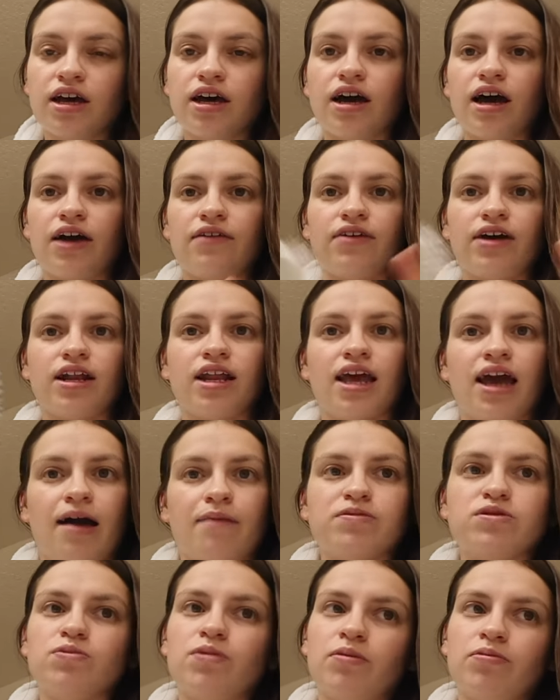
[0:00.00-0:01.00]
I've had
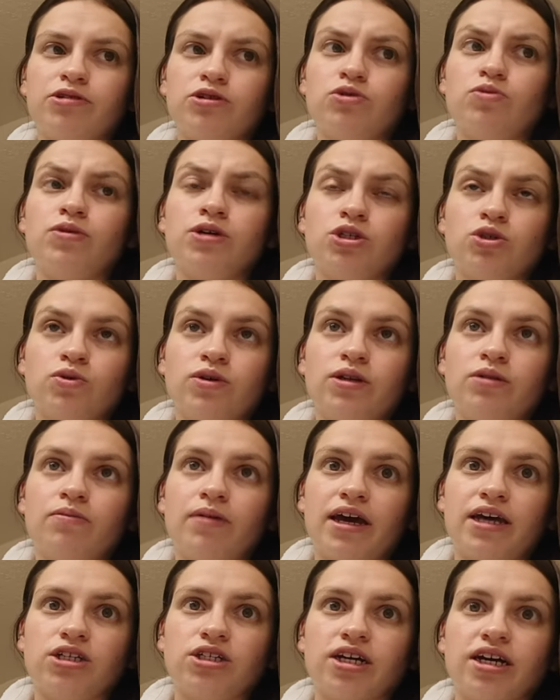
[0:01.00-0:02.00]
gaps between
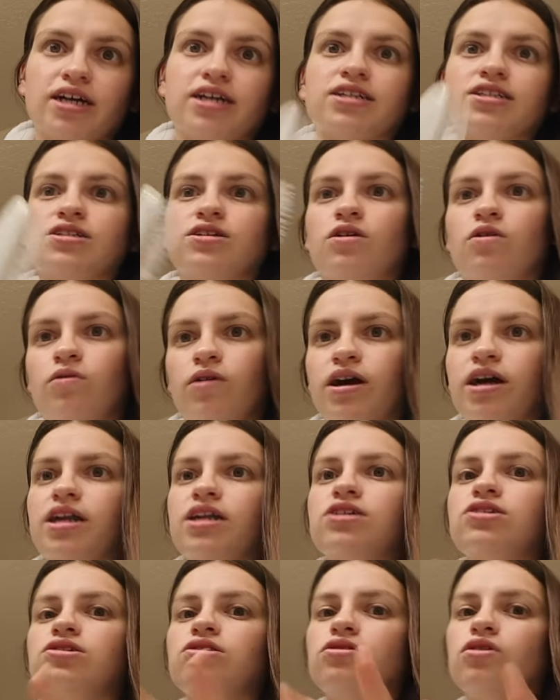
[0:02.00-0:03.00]
paychecks, so we're
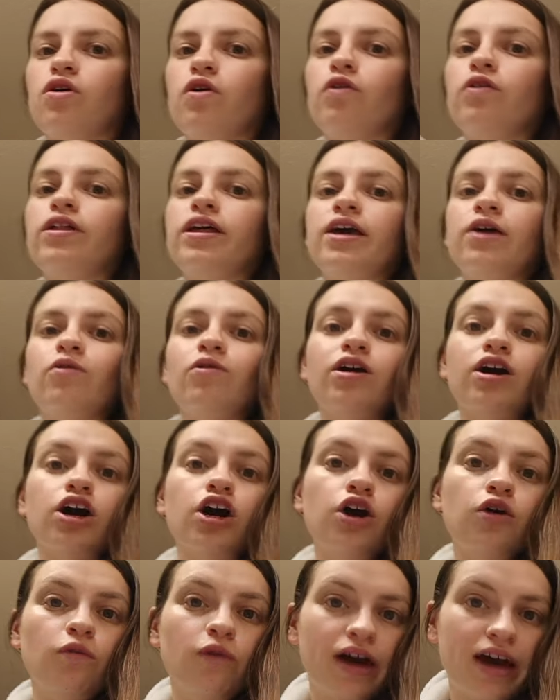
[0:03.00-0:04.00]
gonna slowly work
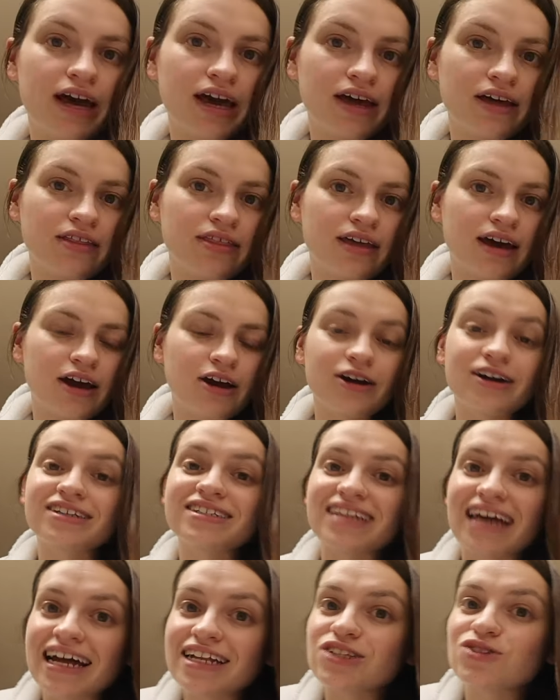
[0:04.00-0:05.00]
our way there because
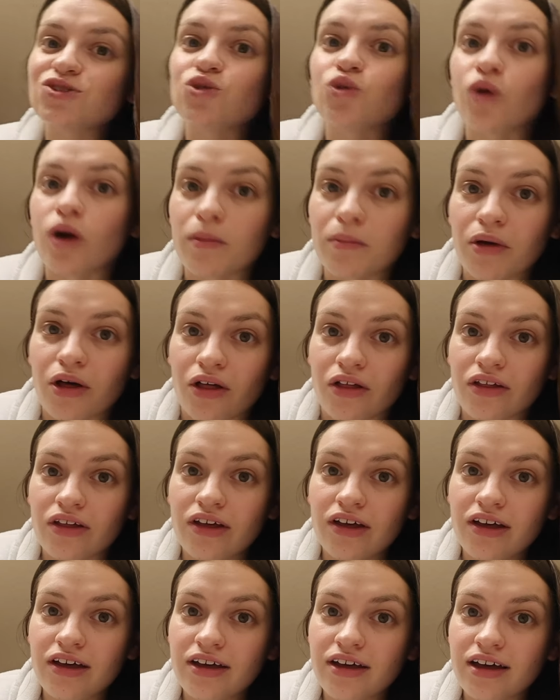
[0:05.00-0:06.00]
that's normal.
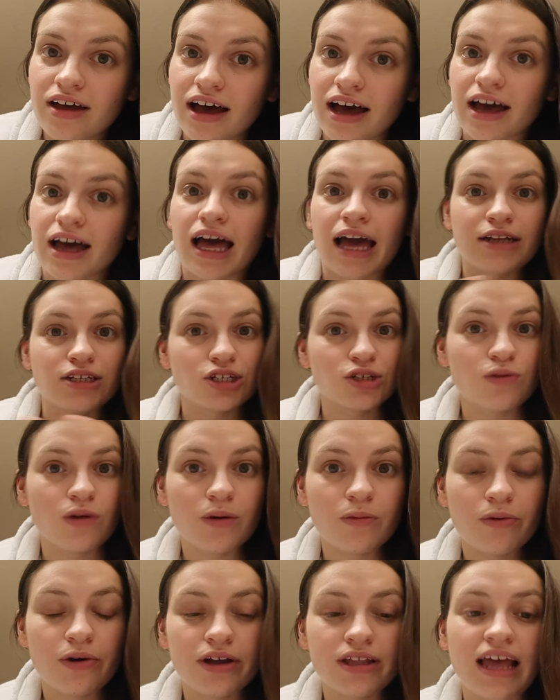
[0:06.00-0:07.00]
I, I just
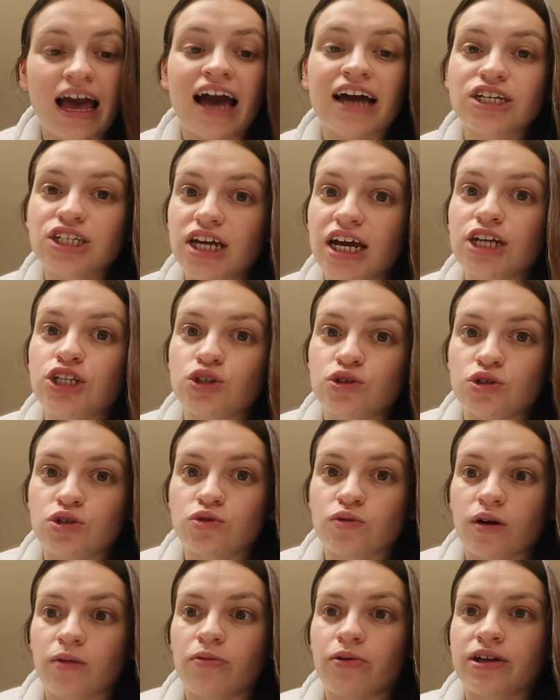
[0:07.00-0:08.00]
wanna point, actually, I do
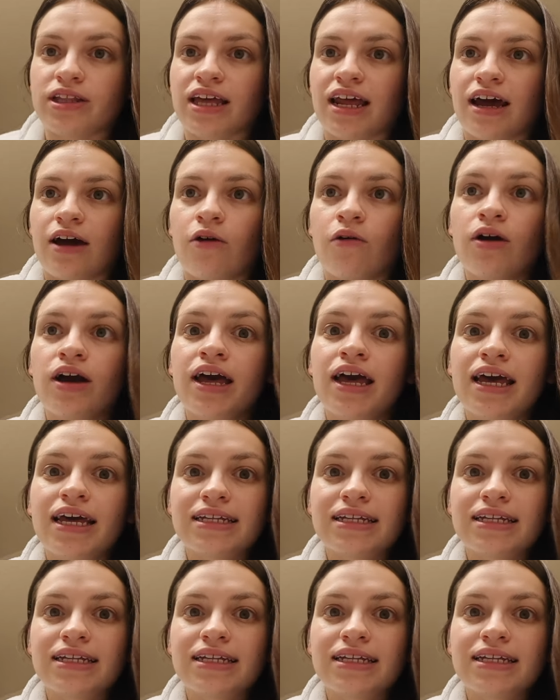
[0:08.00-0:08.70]
just wanna point that out.